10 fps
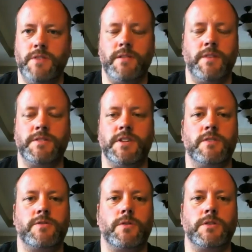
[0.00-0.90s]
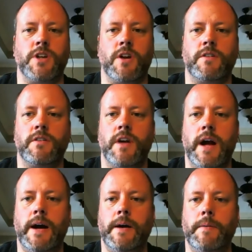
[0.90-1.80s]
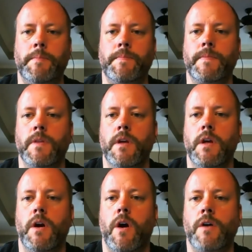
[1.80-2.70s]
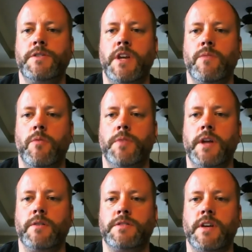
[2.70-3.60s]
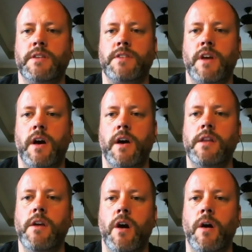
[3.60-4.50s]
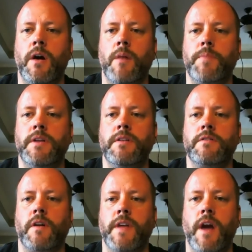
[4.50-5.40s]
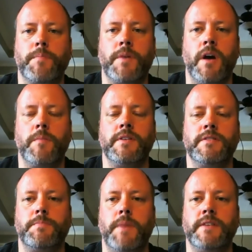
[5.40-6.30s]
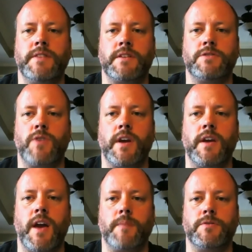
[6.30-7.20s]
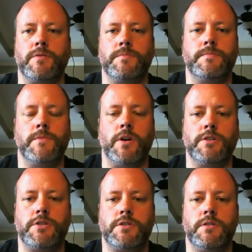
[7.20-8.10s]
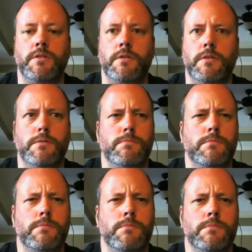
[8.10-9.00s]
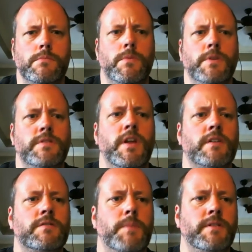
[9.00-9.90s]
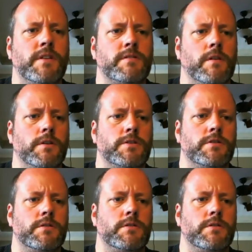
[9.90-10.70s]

I'd love to see it. I'll totally share it. Um, RJ Robledo says, uh, any opinions on the upcoming SpaceX Dragon capsule launch? When's the next SpaceX launch?